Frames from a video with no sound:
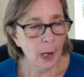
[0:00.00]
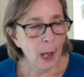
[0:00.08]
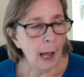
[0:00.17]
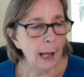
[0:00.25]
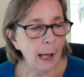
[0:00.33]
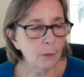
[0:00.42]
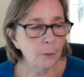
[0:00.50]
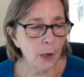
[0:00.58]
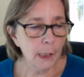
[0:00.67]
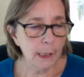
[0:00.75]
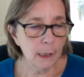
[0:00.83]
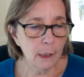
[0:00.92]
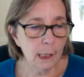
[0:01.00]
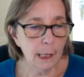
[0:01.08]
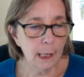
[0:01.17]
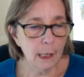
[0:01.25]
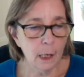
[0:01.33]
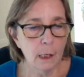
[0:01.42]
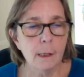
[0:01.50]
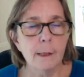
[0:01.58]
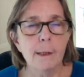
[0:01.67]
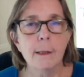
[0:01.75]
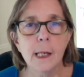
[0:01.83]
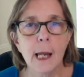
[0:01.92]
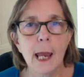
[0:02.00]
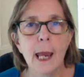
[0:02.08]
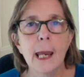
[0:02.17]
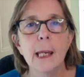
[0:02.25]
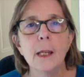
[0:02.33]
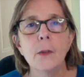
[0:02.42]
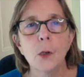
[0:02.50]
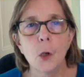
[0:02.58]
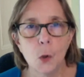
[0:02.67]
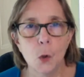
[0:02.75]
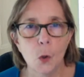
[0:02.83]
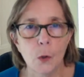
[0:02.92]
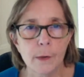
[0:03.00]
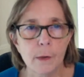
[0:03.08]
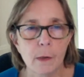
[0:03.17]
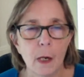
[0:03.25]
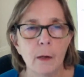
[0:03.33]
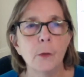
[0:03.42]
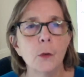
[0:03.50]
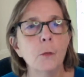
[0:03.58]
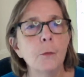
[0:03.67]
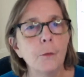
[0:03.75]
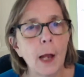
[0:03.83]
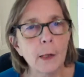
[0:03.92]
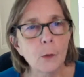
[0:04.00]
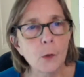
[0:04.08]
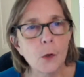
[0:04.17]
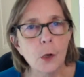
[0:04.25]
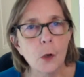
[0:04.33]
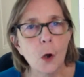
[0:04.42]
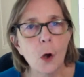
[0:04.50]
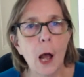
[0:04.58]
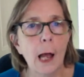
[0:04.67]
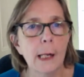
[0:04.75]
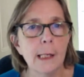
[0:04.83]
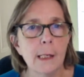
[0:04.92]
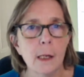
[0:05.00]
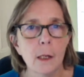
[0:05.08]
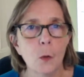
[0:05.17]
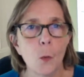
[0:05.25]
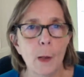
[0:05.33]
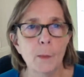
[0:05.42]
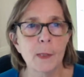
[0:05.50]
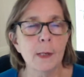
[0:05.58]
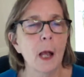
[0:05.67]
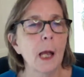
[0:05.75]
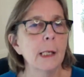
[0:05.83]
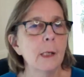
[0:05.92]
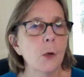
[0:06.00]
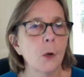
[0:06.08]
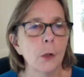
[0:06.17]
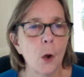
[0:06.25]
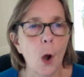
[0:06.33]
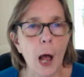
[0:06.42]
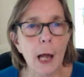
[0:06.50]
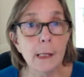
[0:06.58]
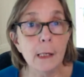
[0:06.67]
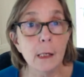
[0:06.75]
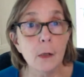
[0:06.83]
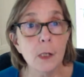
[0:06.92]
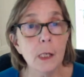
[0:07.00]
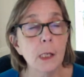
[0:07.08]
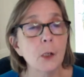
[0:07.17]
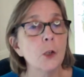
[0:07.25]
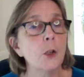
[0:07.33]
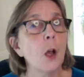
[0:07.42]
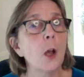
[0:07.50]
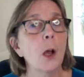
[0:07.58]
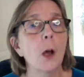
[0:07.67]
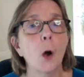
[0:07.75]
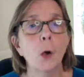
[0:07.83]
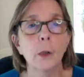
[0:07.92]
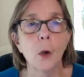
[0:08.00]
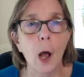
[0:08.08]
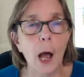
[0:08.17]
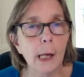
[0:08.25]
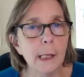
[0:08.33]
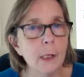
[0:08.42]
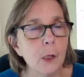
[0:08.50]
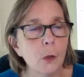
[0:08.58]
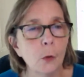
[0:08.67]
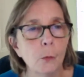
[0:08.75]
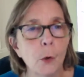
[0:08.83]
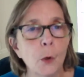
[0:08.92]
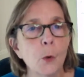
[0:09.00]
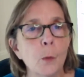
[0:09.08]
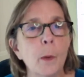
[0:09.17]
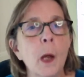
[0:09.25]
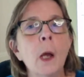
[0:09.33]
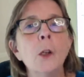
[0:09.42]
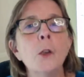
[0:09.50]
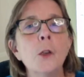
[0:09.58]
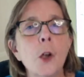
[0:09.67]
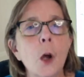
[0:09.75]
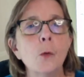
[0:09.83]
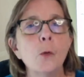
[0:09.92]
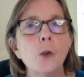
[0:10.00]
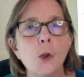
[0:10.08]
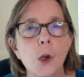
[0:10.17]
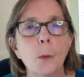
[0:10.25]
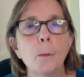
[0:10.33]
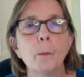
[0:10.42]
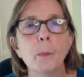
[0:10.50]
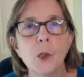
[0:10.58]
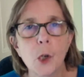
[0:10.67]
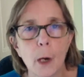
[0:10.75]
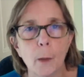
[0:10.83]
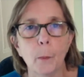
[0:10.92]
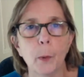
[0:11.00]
And finally, stay the course. If you've found your ideal website or your ideal teacher or your ideal group, don't jump ship.